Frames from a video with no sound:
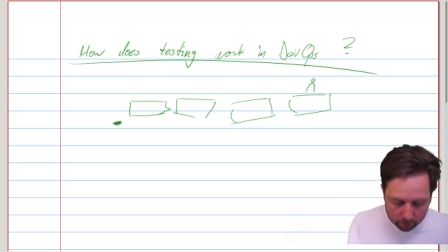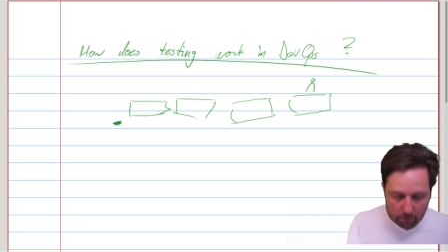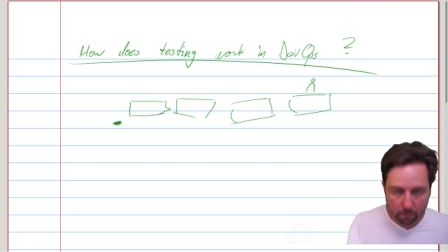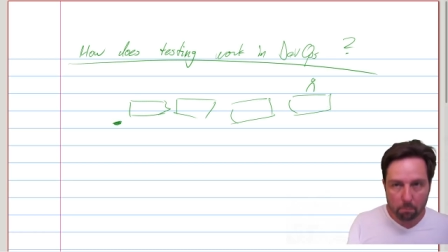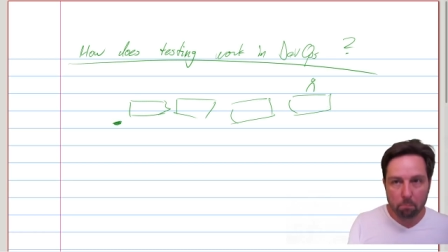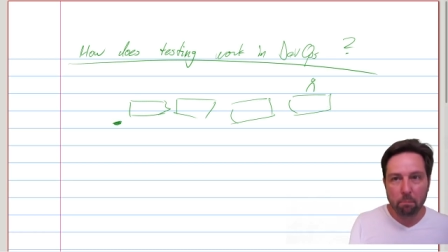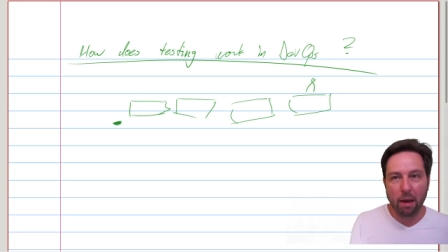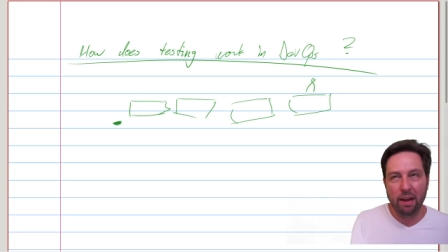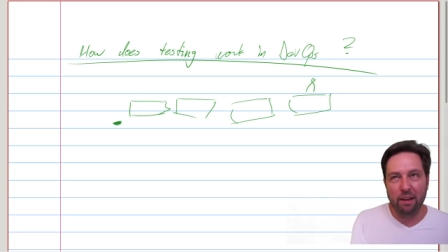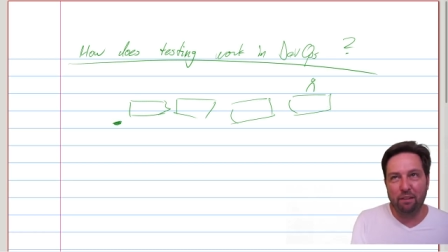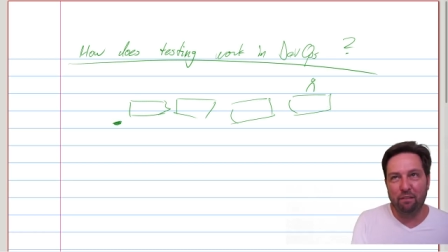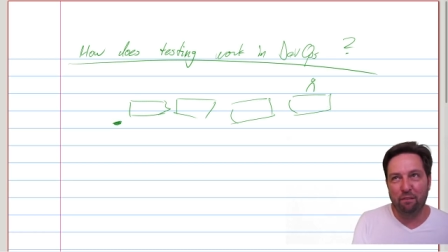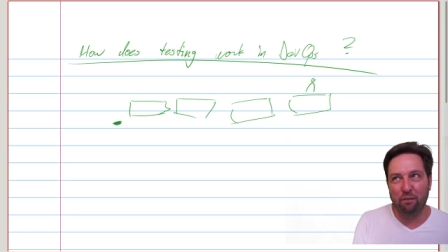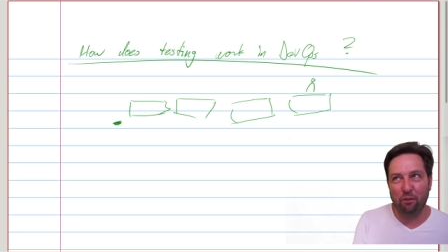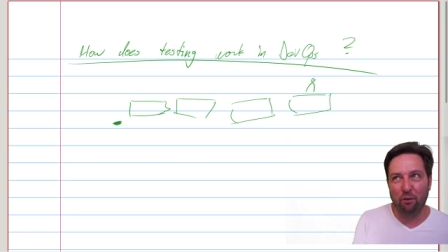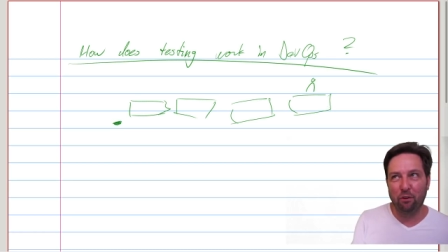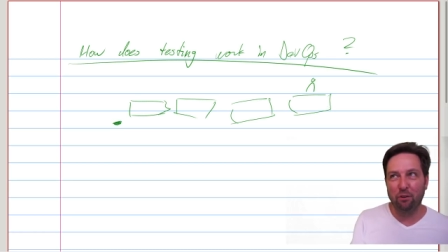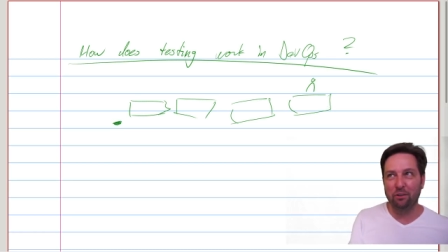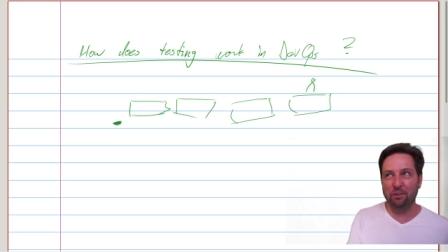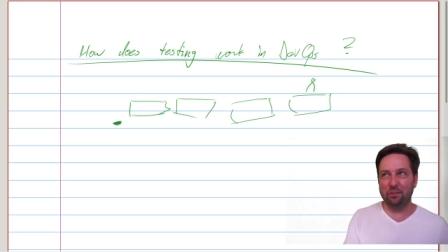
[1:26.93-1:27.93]

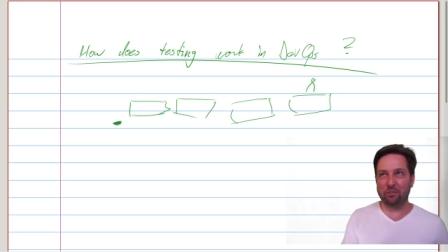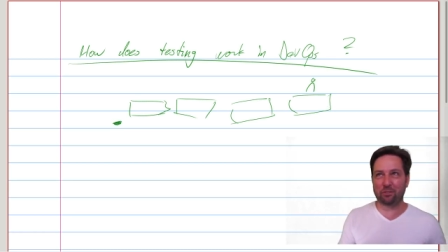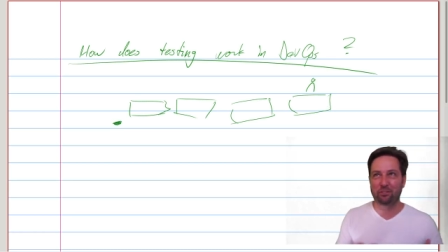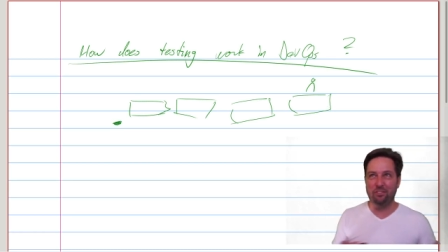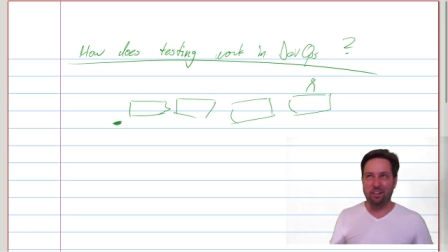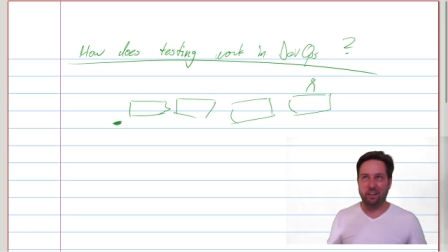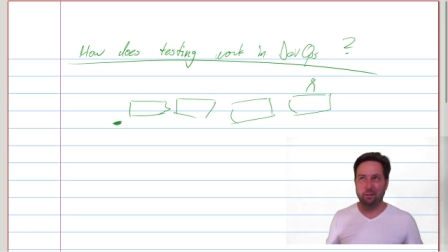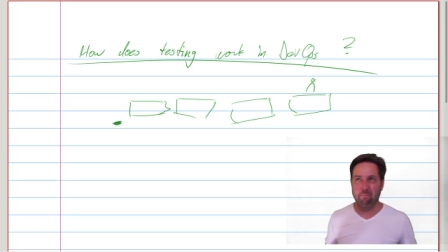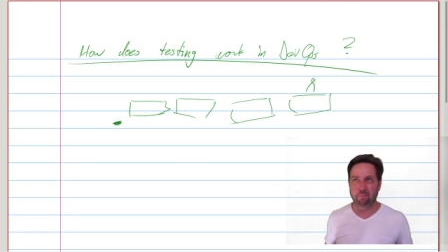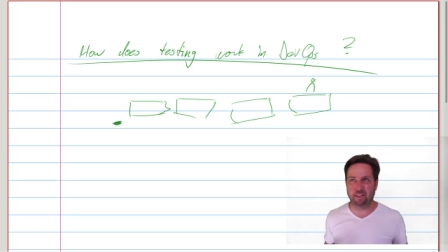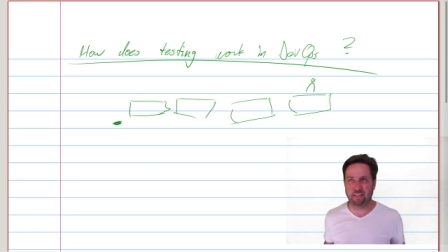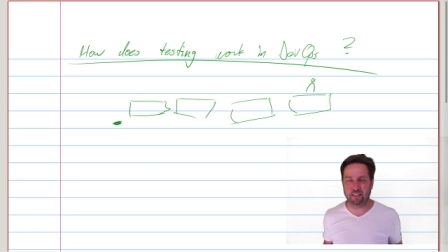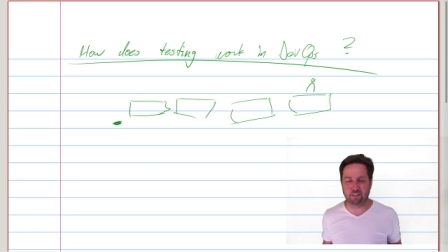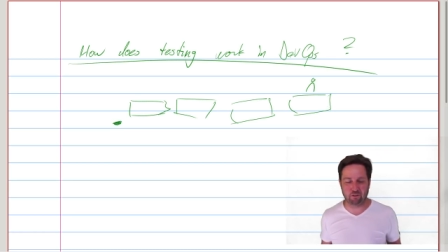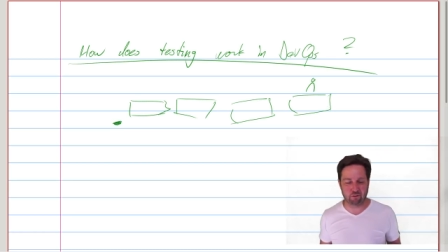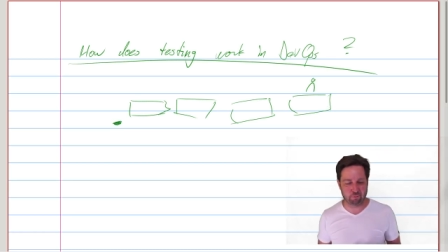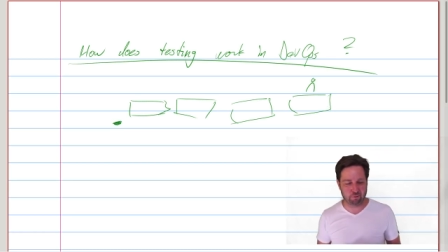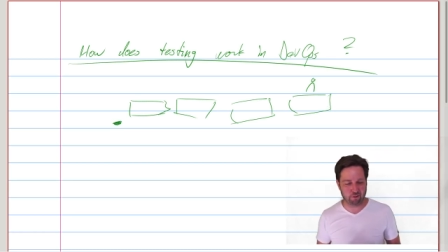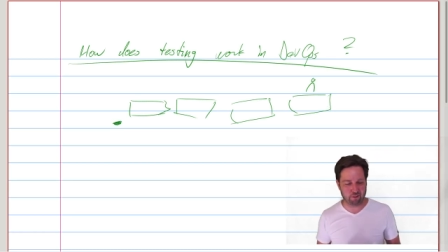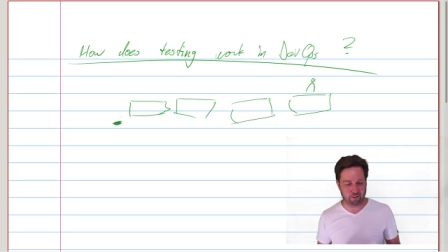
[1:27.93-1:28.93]
before you start building your
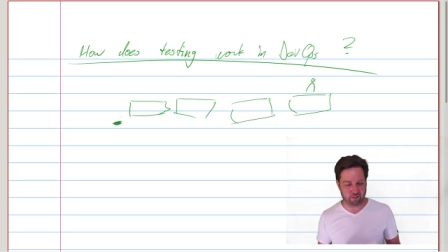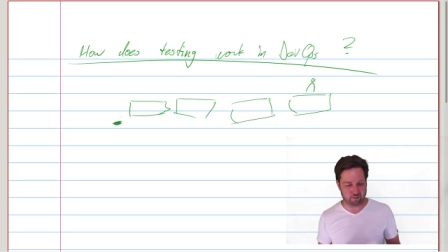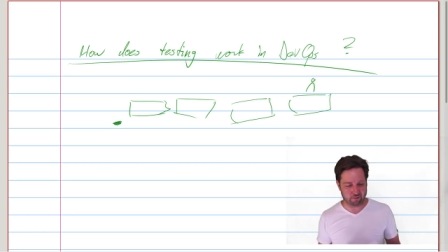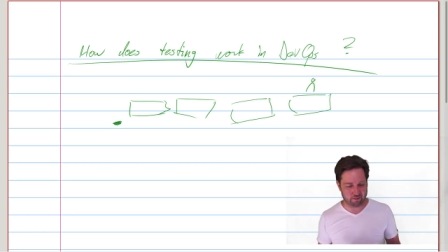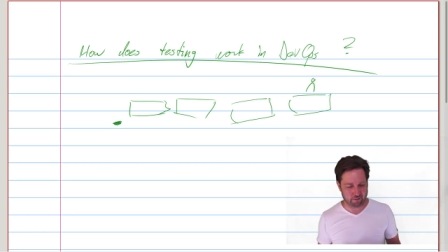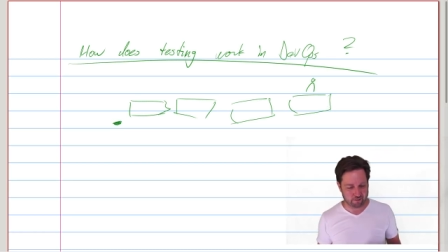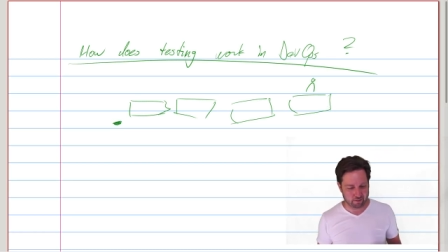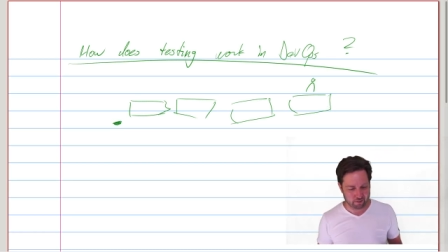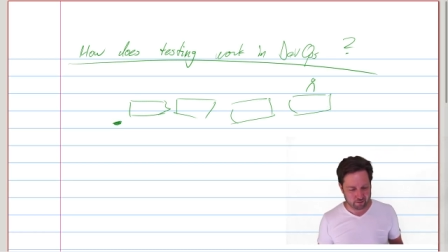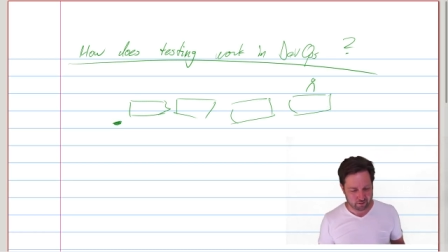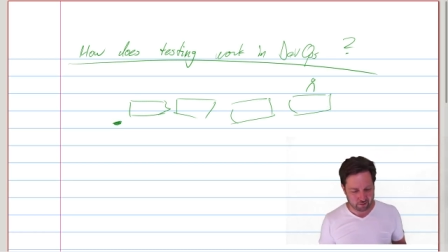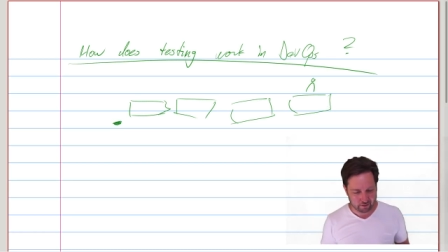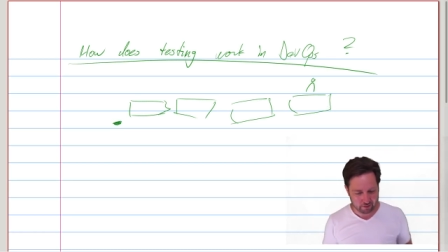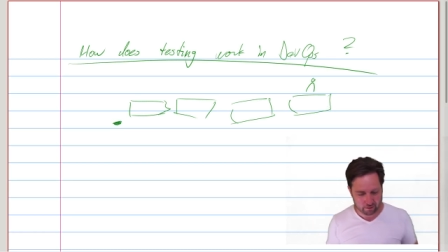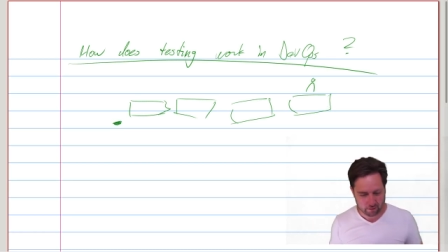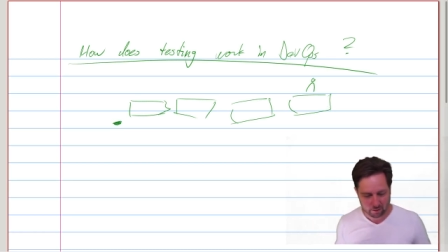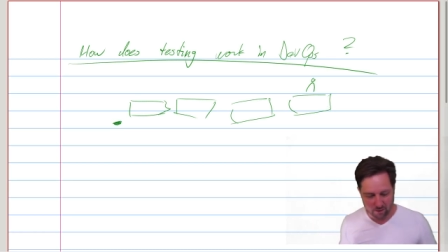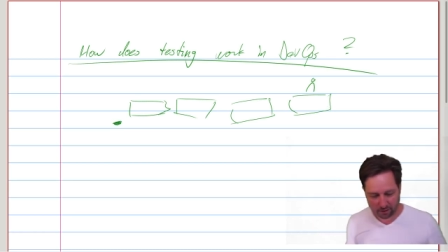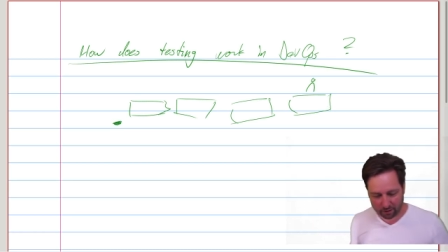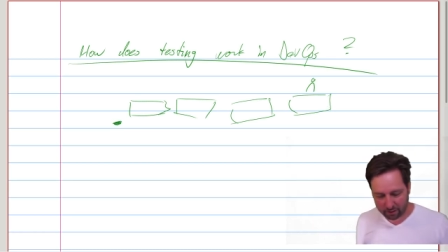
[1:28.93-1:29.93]
product.
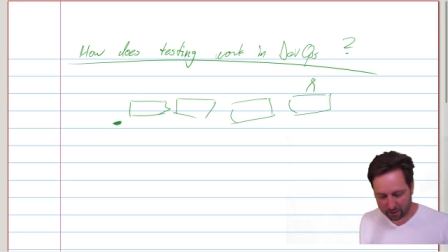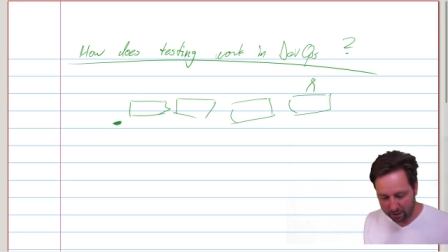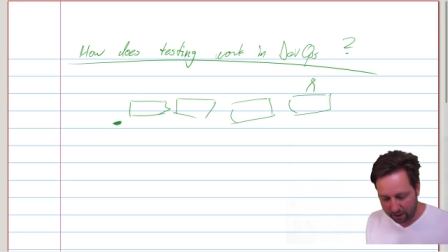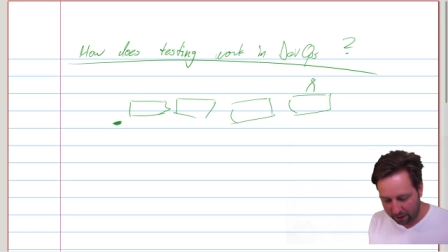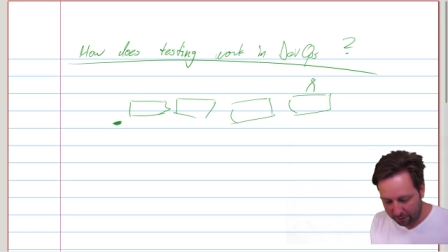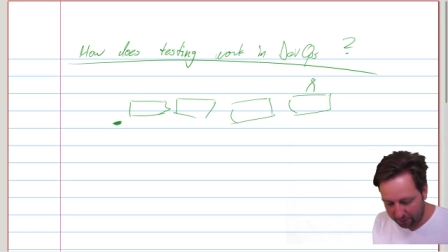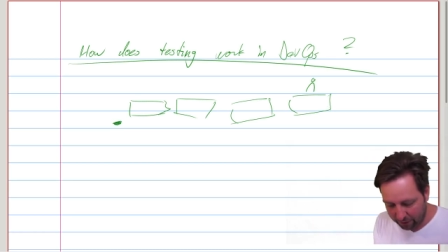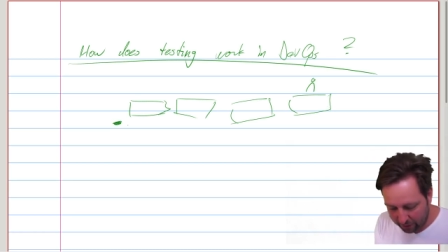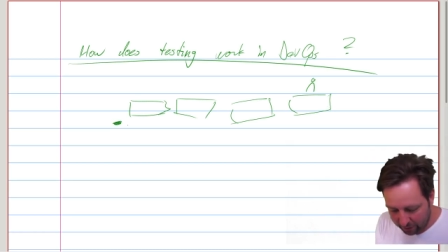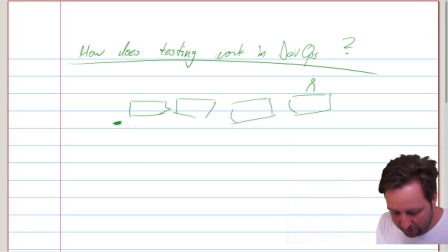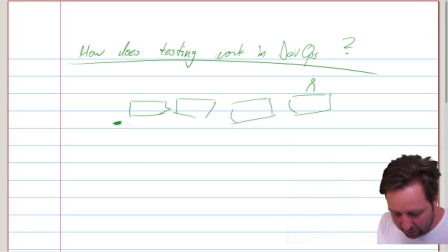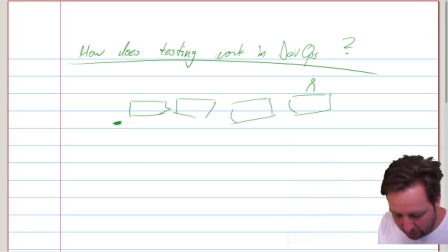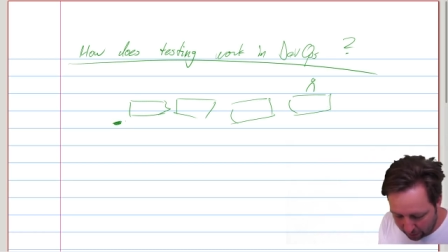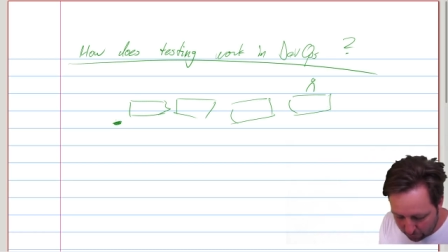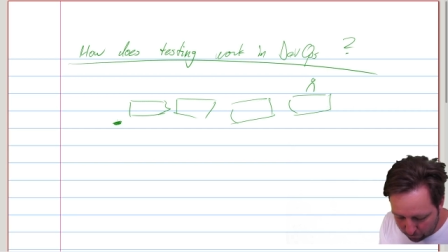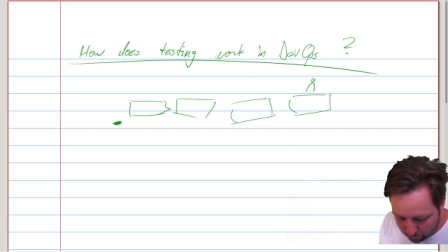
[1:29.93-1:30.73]
And then it kind of